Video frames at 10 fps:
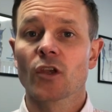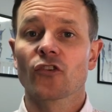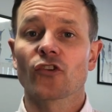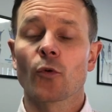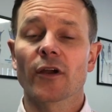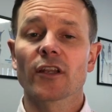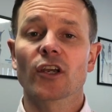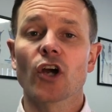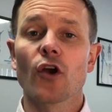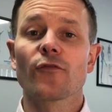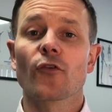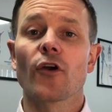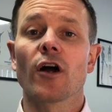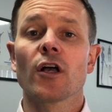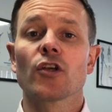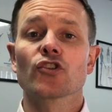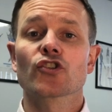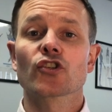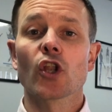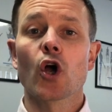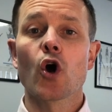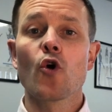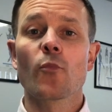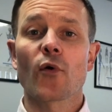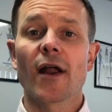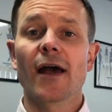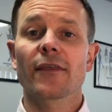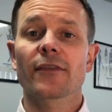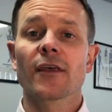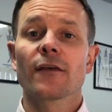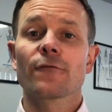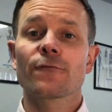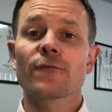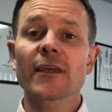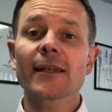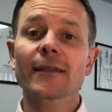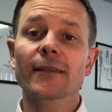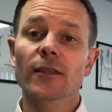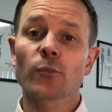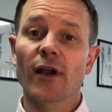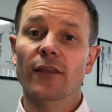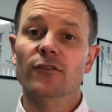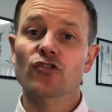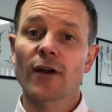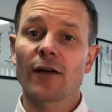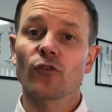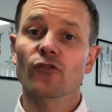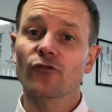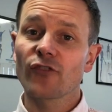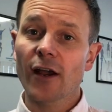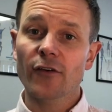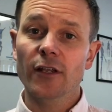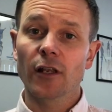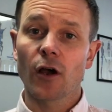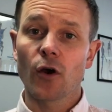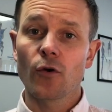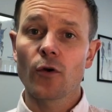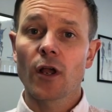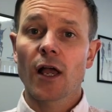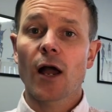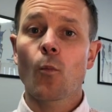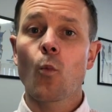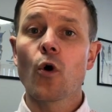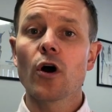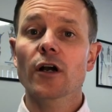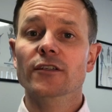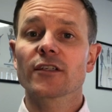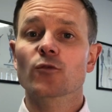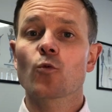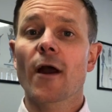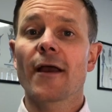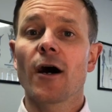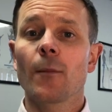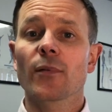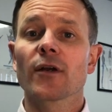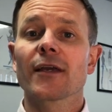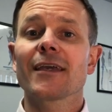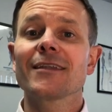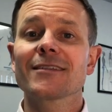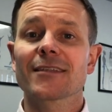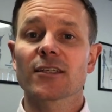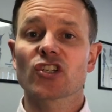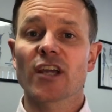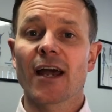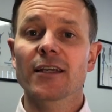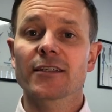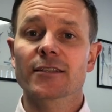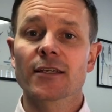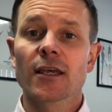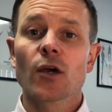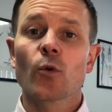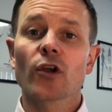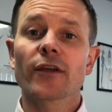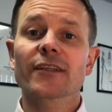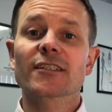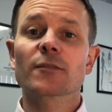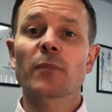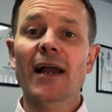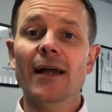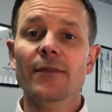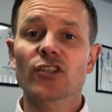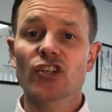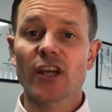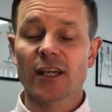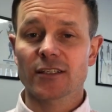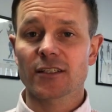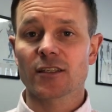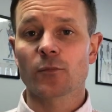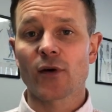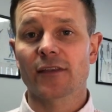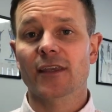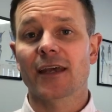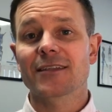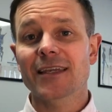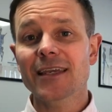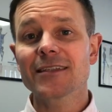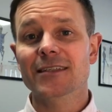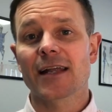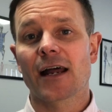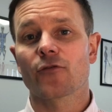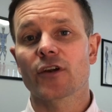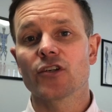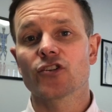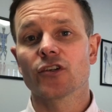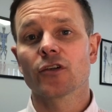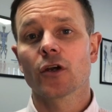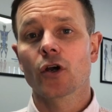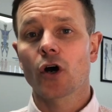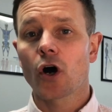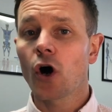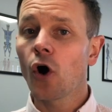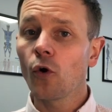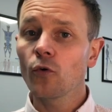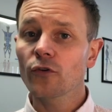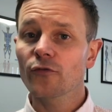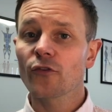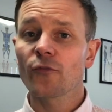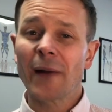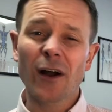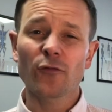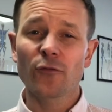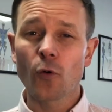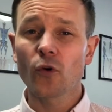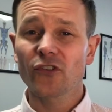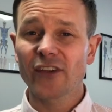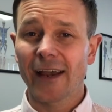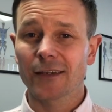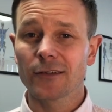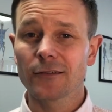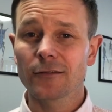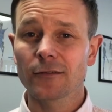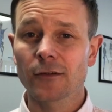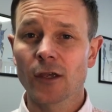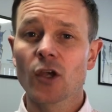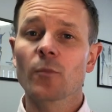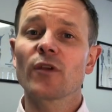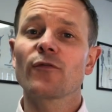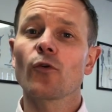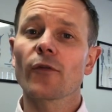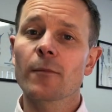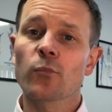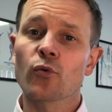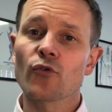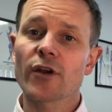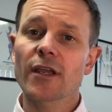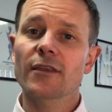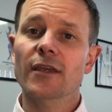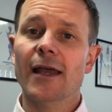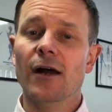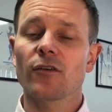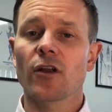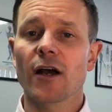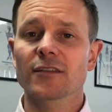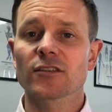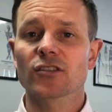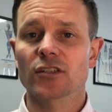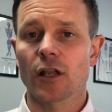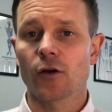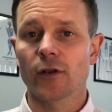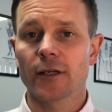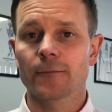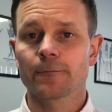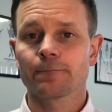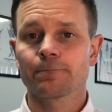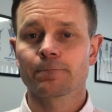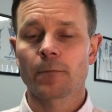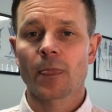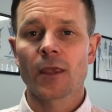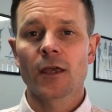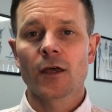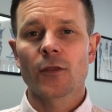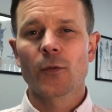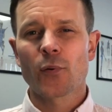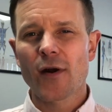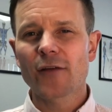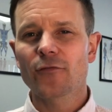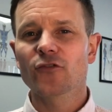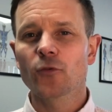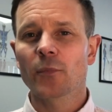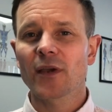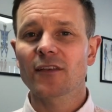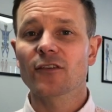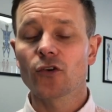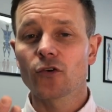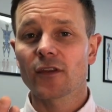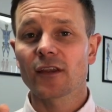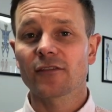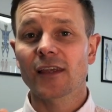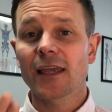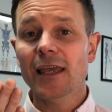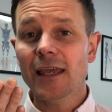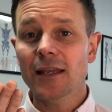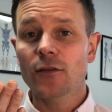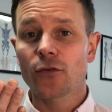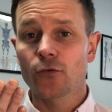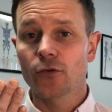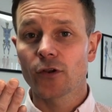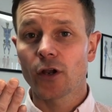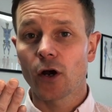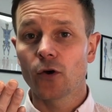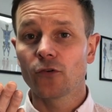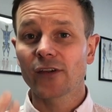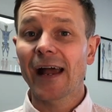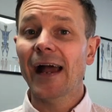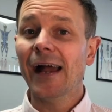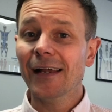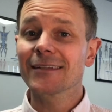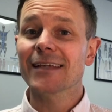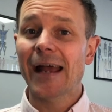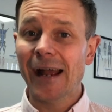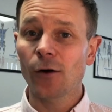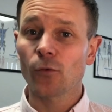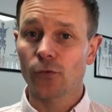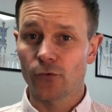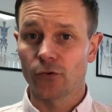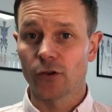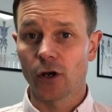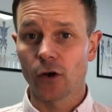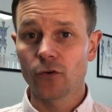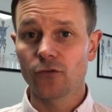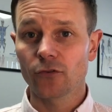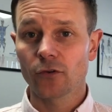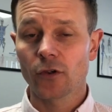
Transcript: So we're going to go for a slow breath, feeling that the breath travels very low and works its way up into the chest. We're going to expand the chest as the breath gets into that region. Hold for about 4 seconds before then breathing out nice and slowly. The preference would be to do this in through the nose and out through the nose.